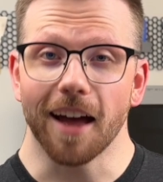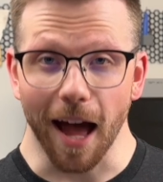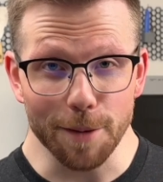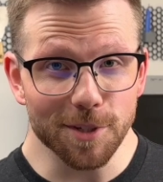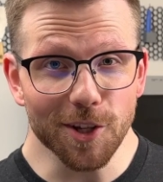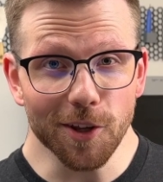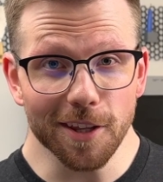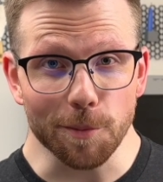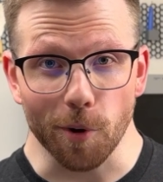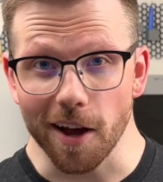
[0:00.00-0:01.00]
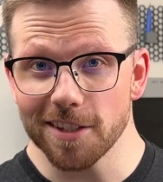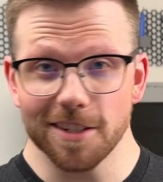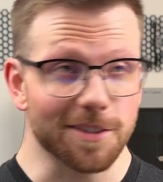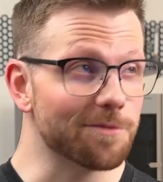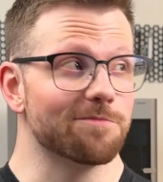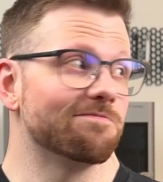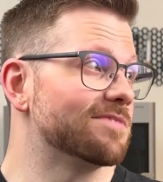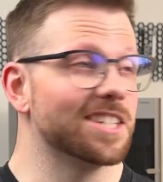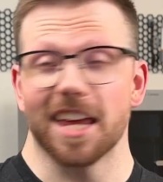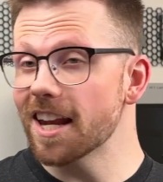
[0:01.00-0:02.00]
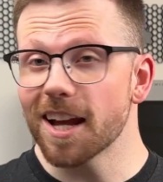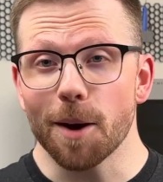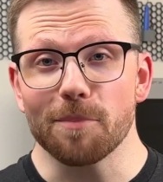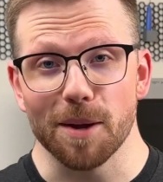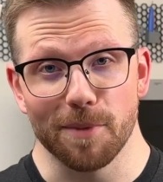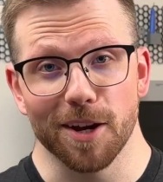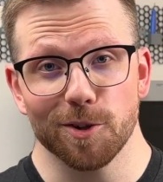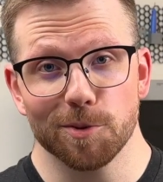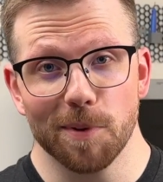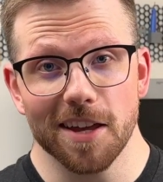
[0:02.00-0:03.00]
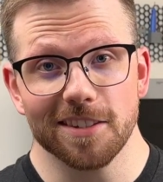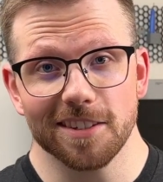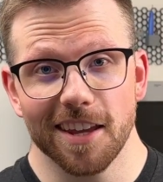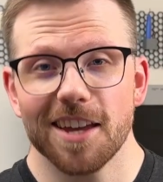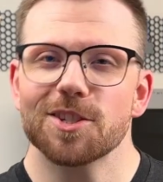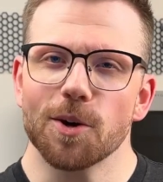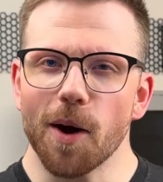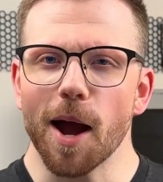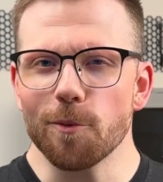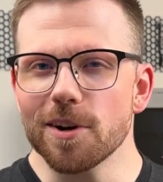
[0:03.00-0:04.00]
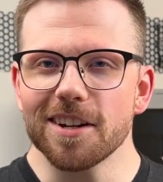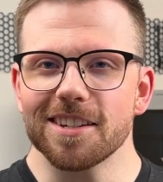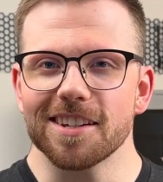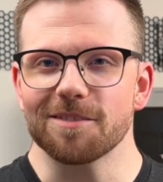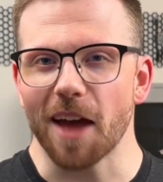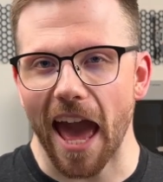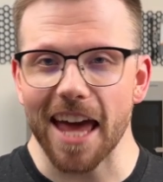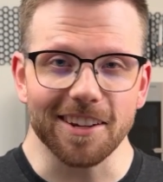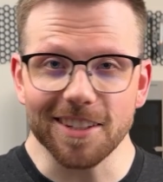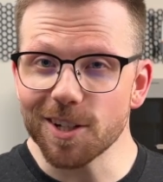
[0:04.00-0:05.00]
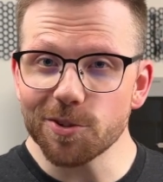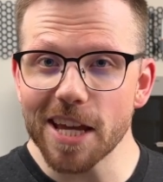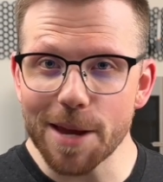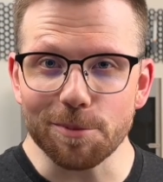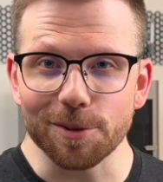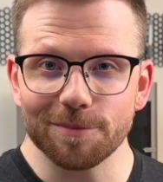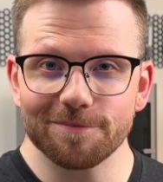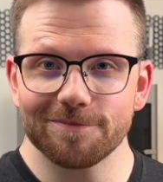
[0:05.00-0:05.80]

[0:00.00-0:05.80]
I'm still in the process of setting up my makerspace, so I wanted to add a little table.